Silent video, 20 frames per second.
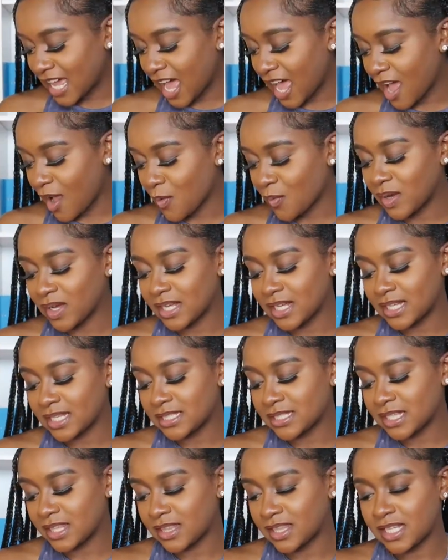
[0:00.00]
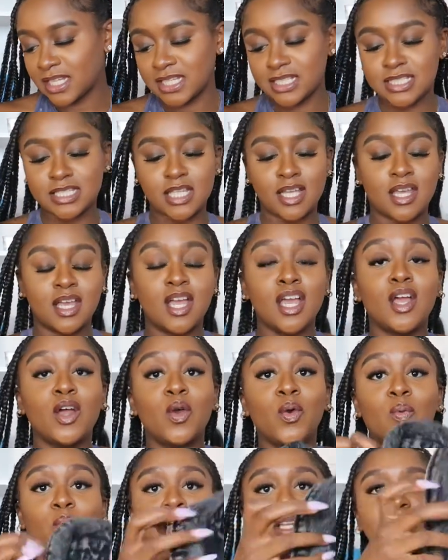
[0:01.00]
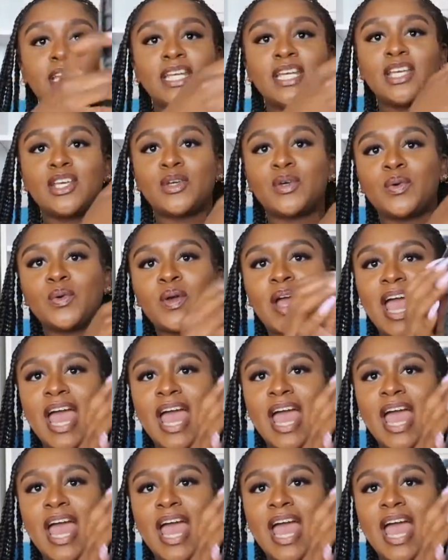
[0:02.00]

got was this really cute